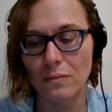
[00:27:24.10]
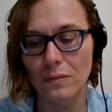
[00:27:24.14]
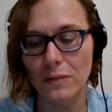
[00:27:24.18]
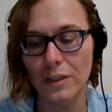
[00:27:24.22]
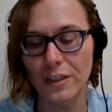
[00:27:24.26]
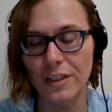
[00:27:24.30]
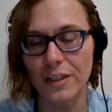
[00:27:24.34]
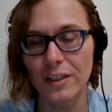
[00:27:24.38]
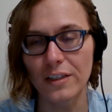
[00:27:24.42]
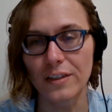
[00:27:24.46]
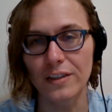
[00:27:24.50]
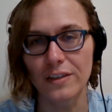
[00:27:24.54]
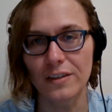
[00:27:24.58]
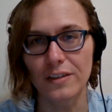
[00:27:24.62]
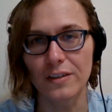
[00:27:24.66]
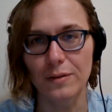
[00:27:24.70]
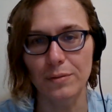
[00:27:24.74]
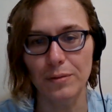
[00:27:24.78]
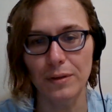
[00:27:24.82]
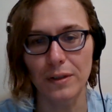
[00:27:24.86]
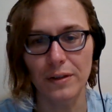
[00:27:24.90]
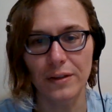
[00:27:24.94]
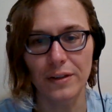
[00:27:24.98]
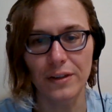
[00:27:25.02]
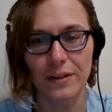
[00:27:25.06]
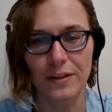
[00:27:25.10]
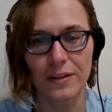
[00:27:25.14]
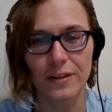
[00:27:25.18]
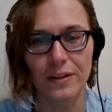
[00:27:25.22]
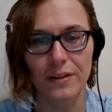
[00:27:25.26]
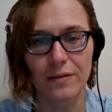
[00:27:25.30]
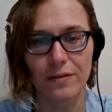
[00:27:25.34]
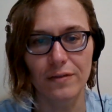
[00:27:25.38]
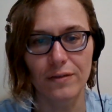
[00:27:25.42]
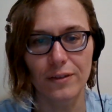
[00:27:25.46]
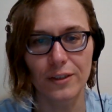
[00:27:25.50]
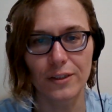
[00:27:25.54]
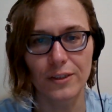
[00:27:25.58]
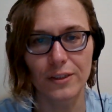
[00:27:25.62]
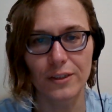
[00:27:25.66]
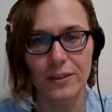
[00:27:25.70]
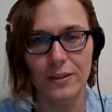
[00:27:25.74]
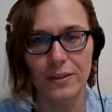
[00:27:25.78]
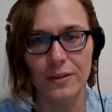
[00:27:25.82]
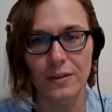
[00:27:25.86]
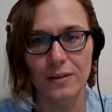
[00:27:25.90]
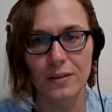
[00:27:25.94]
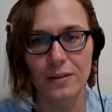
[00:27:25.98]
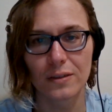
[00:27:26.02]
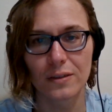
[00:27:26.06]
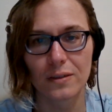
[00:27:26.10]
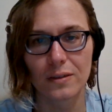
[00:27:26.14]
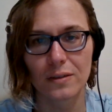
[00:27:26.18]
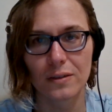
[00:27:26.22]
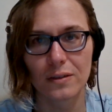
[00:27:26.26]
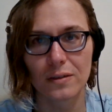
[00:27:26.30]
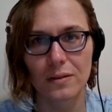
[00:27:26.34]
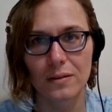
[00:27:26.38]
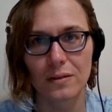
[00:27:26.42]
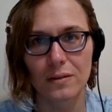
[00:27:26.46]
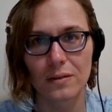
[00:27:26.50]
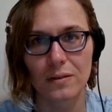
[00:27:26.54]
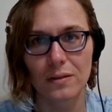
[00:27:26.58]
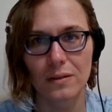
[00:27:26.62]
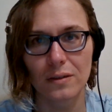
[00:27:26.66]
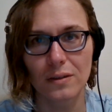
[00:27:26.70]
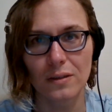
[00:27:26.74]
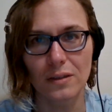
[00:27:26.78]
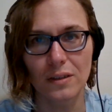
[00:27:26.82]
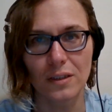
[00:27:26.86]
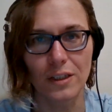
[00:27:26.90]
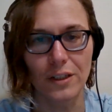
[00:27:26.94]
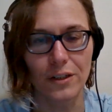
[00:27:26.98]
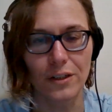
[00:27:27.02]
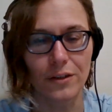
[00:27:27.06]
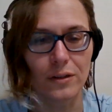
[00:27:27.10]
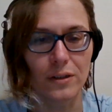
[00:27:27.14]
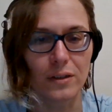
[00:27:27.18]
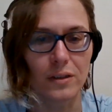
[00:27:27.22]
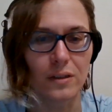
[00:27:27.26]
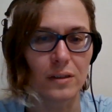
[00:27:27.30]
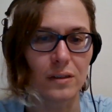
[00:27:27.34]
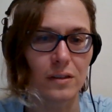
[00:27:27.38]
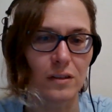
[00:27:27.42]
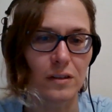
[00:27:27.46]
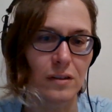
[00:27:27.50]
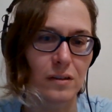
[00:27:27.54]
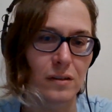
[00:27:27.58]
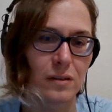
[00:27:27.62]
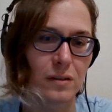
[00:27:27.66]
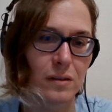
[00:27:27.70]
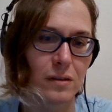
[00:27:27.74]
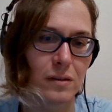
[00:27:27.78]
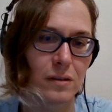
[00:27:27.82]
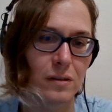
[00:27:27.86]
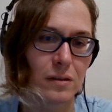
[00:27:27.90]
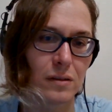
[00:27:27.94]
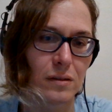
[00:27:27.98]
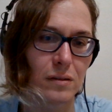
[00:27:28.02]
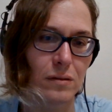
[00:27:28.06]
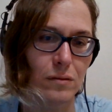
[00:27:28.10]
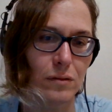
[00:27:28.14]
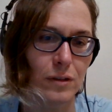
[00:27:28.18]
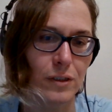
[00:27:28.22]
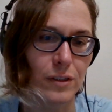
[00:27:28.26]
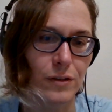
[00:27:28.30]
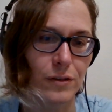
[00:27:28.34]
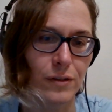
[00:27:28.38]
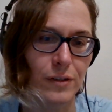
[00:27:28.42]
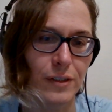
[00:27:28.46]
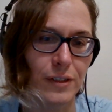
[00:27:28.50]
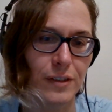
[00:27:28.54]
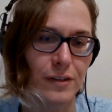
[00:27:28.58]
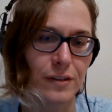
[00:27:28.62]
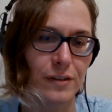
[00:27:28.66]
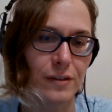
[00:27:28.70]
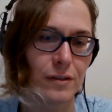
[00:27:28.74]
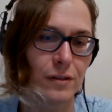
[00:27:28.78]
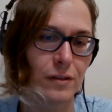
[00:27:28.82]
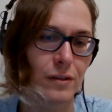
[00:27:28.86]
I think this is probably a good first entry. This is, what, 27